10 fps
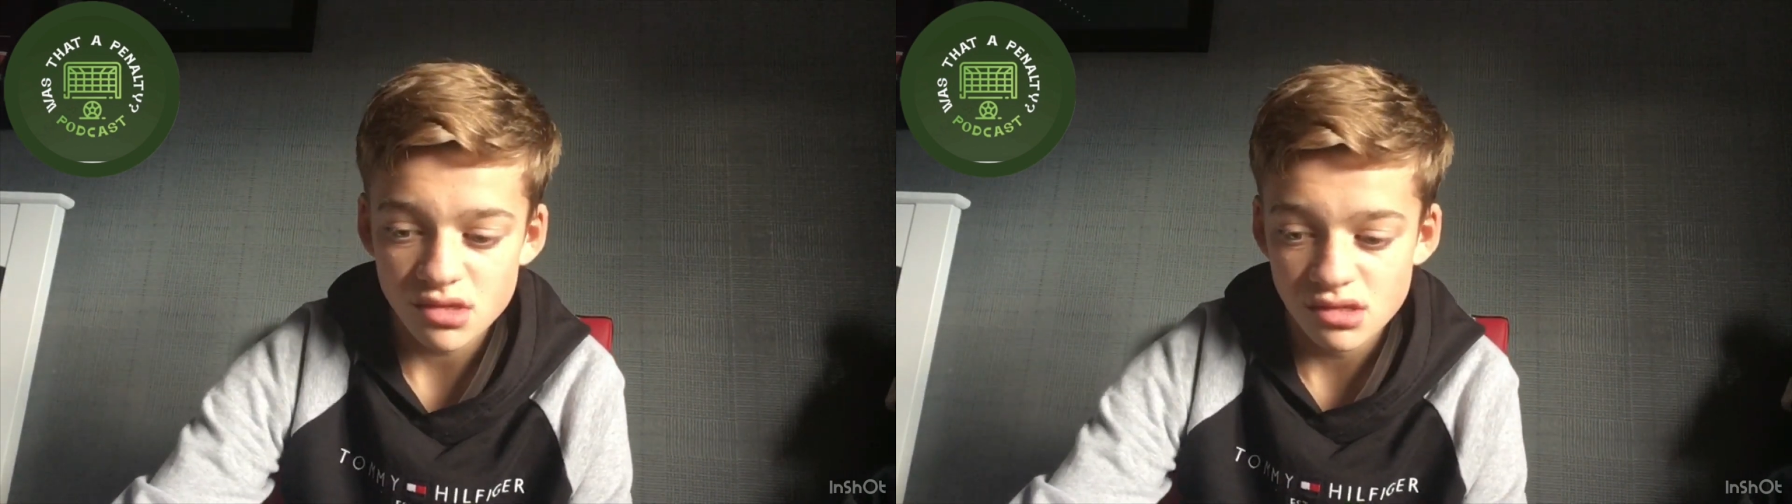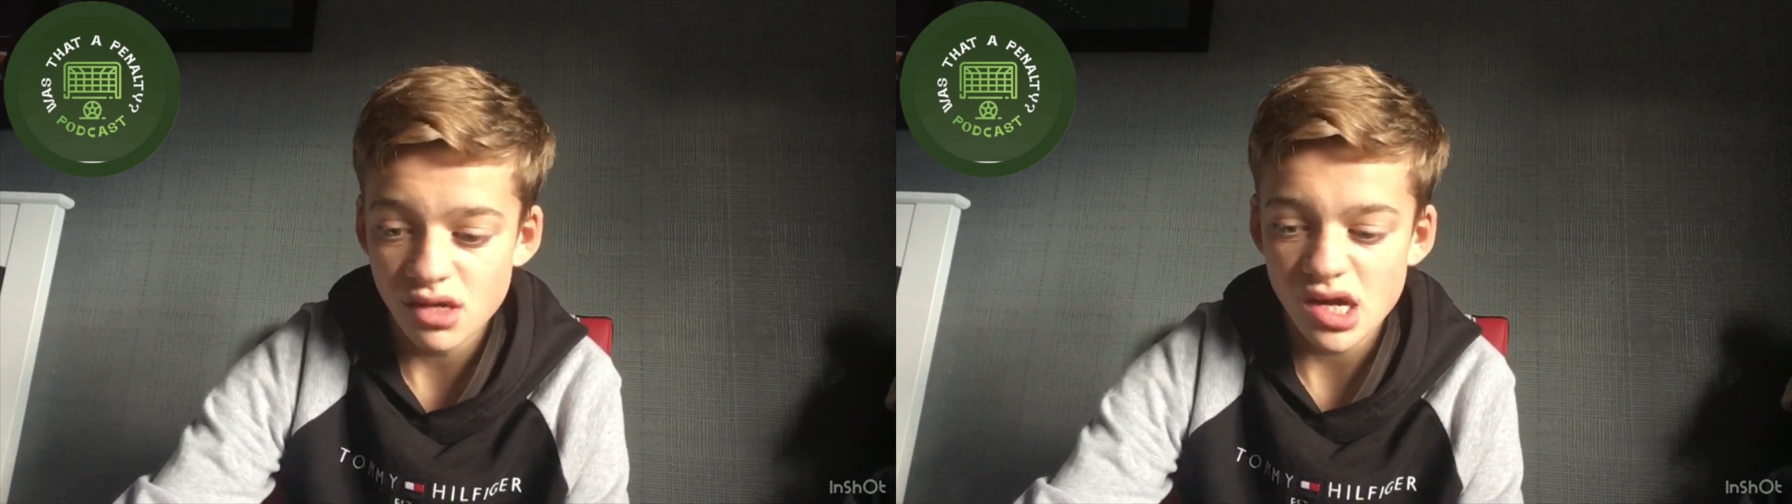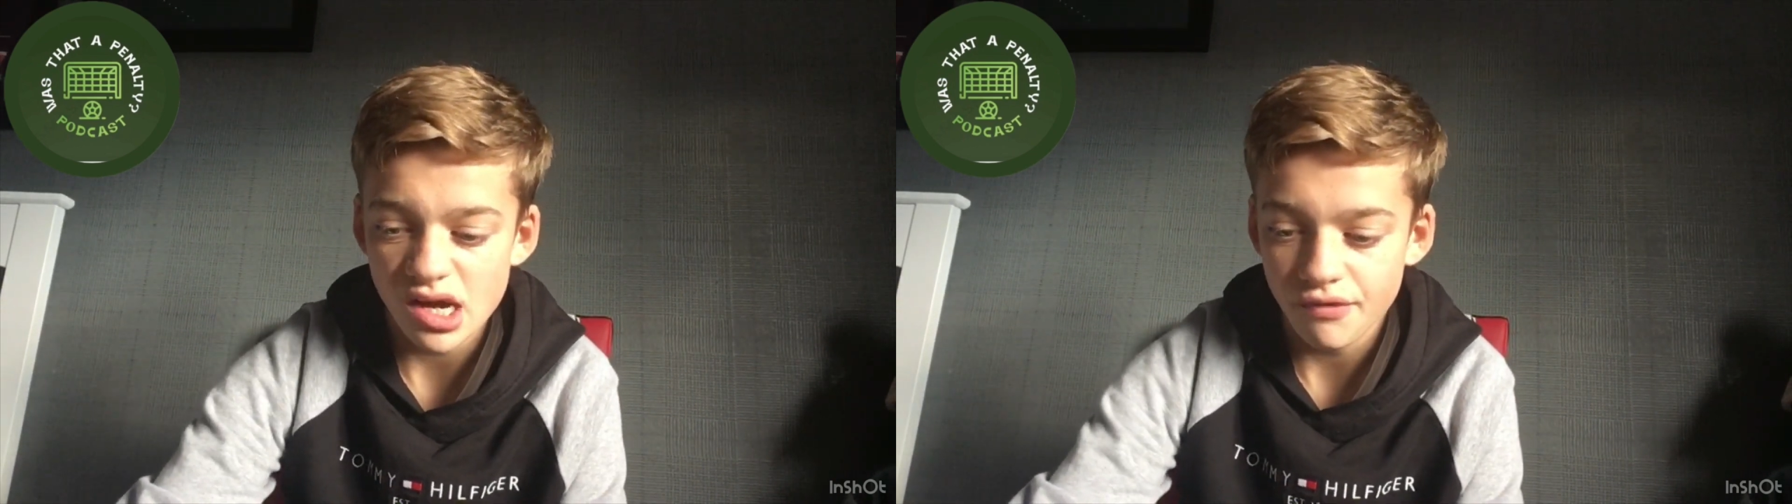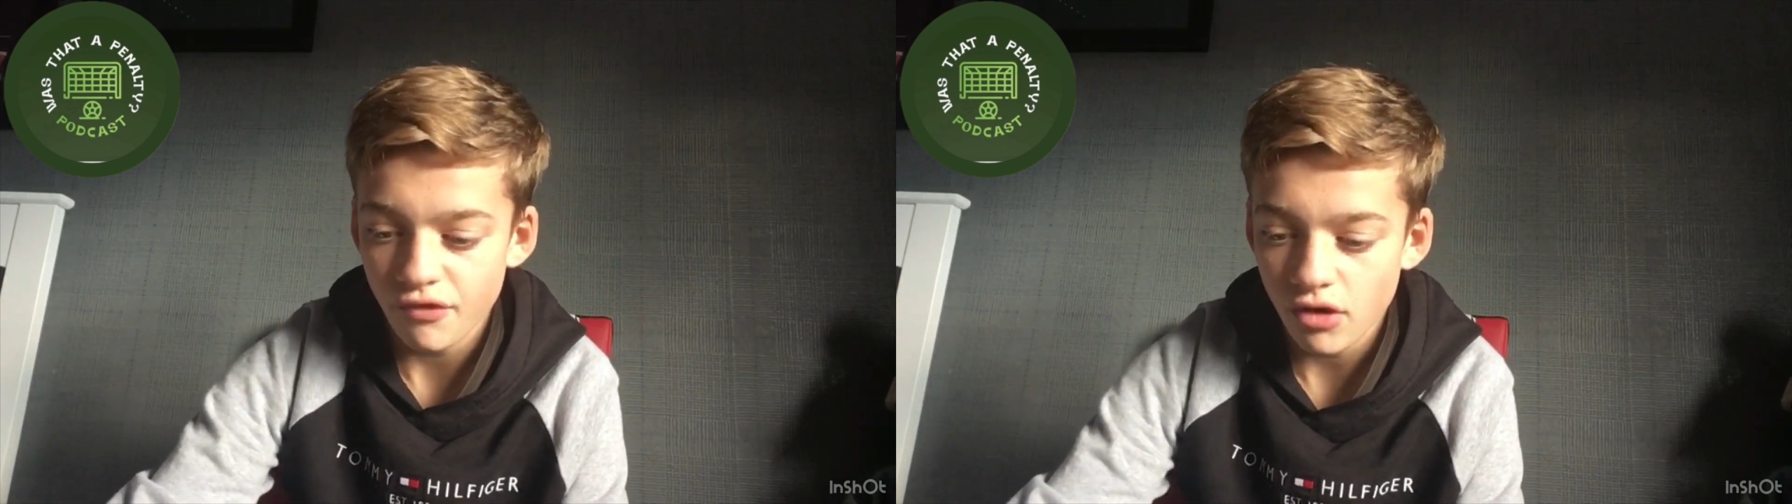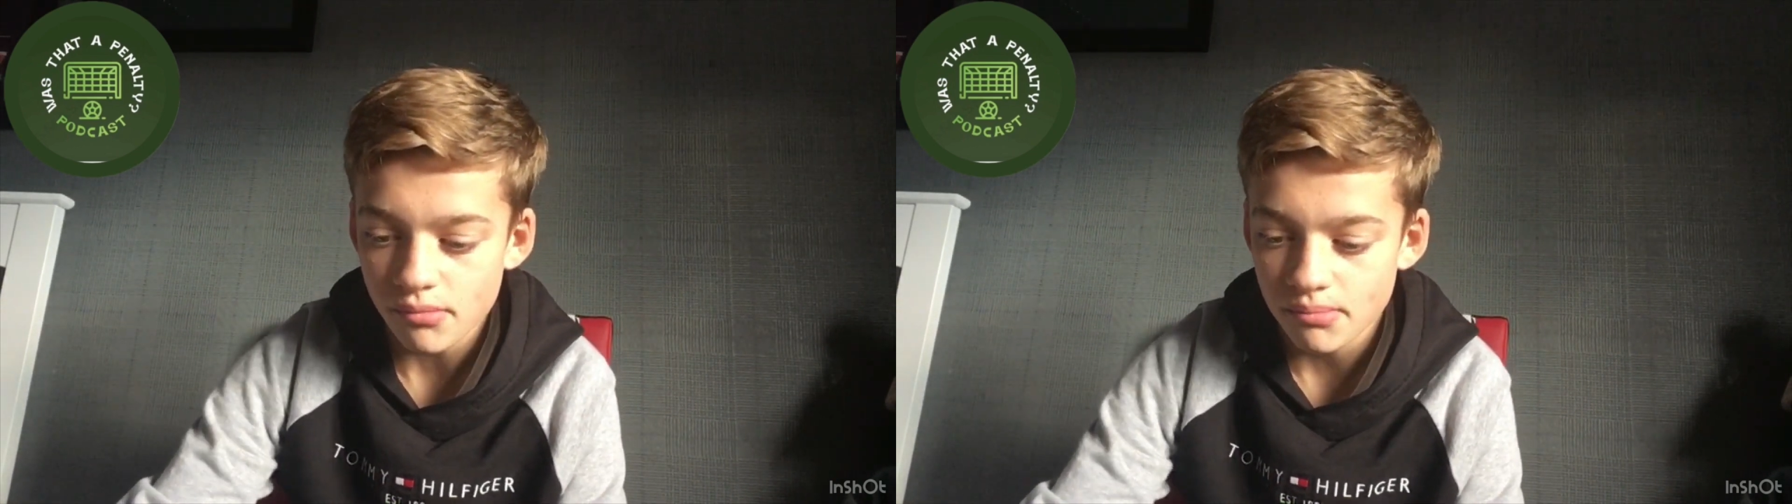Yeah, I
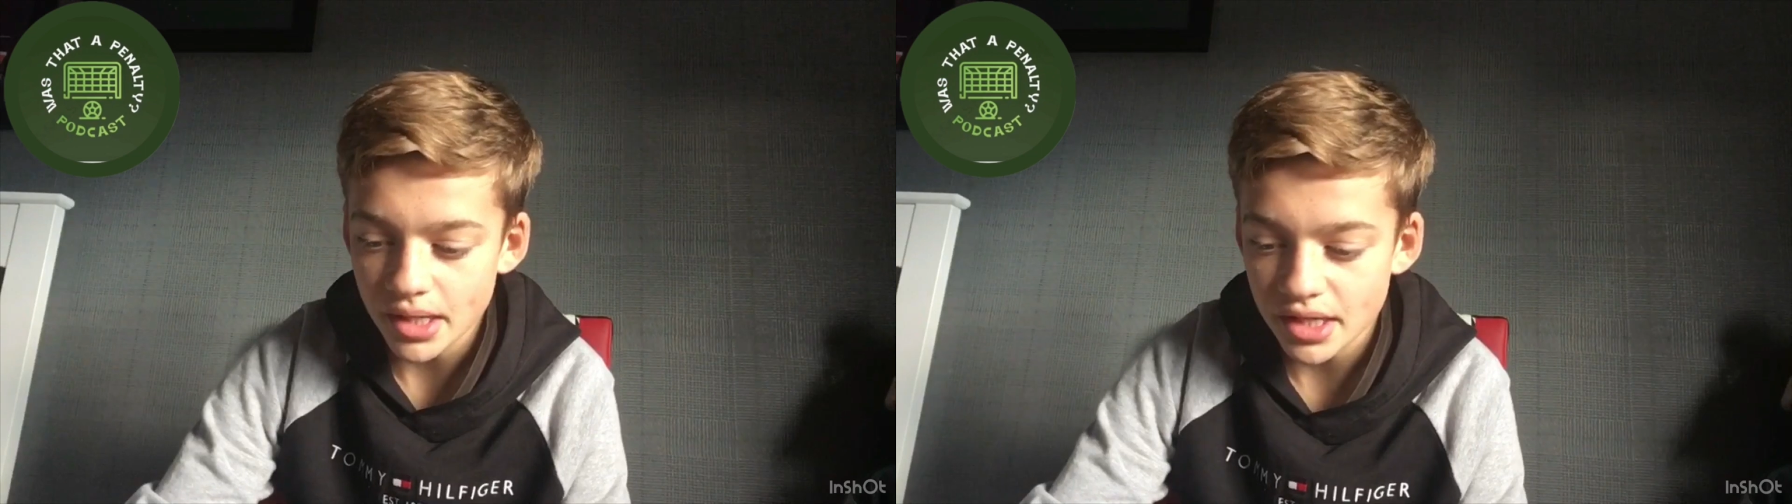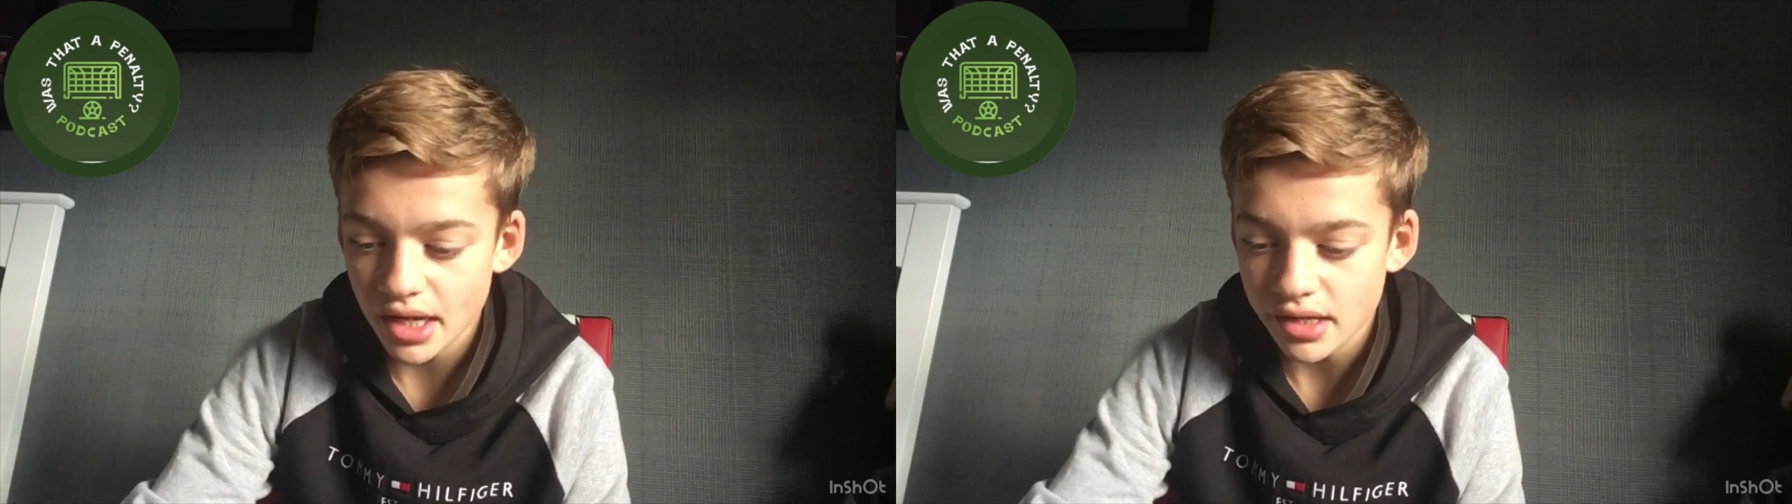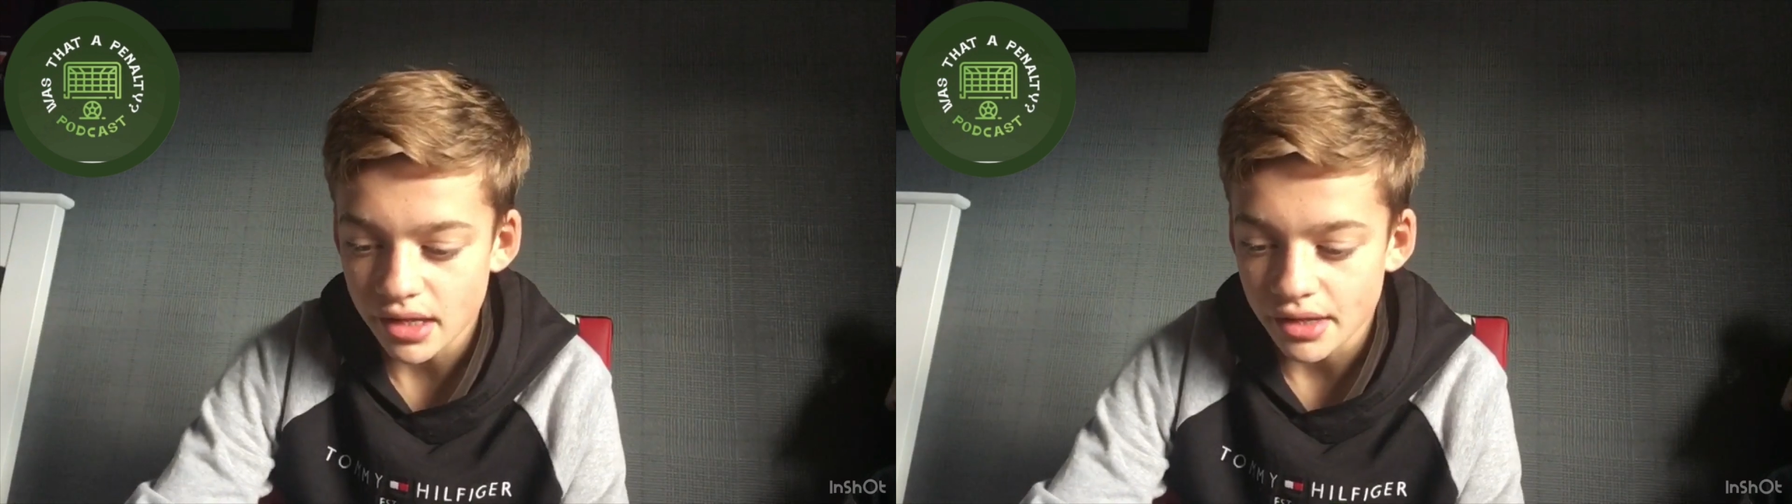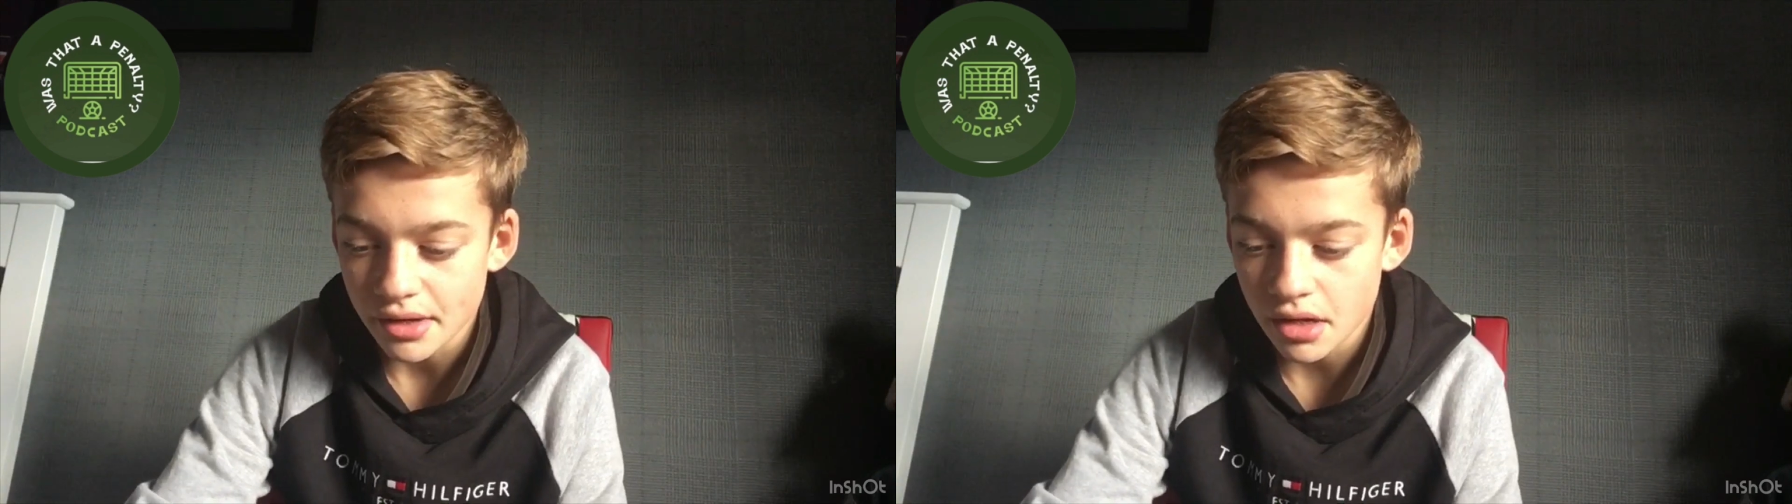thought Man United